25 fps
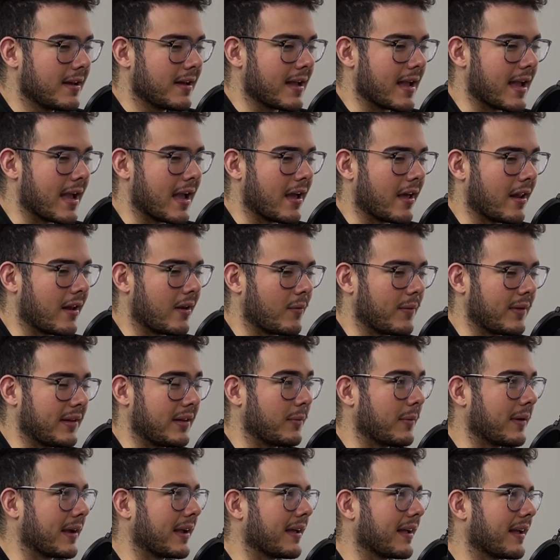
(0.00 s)
and we
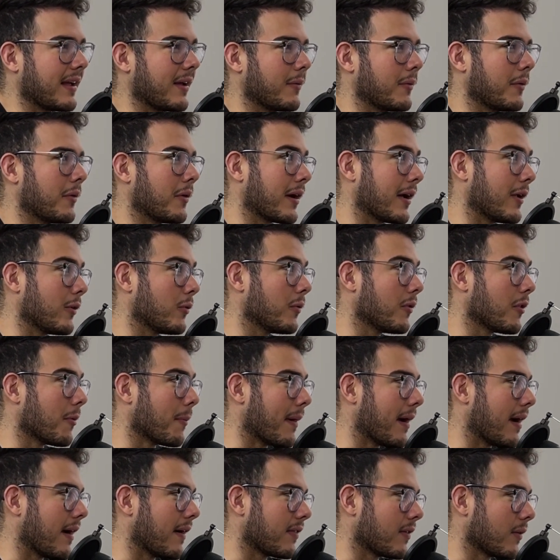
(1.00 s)
were kind of doing the
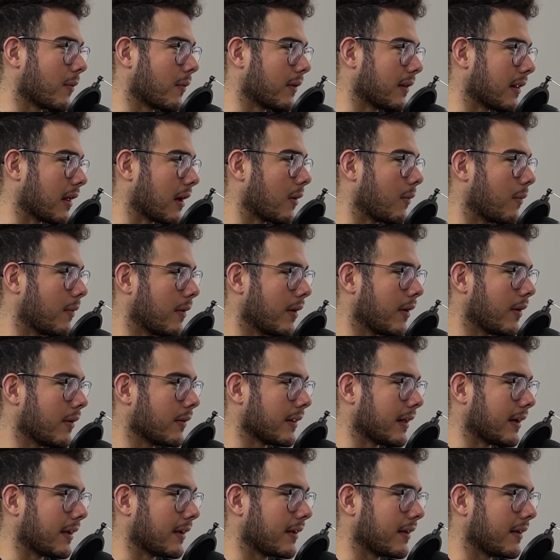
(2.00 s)
math, and we're like, well,
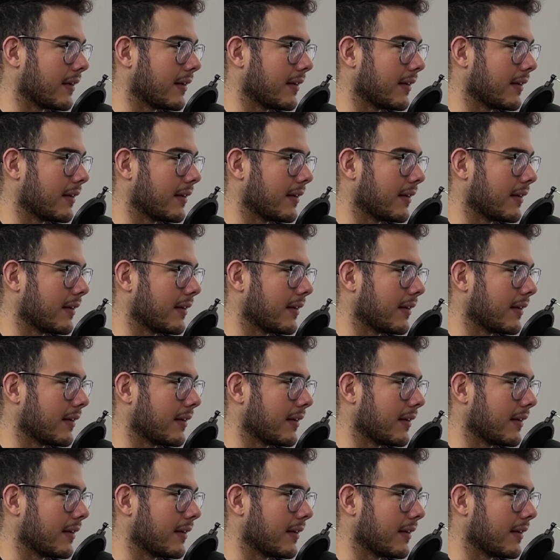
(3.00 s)
like,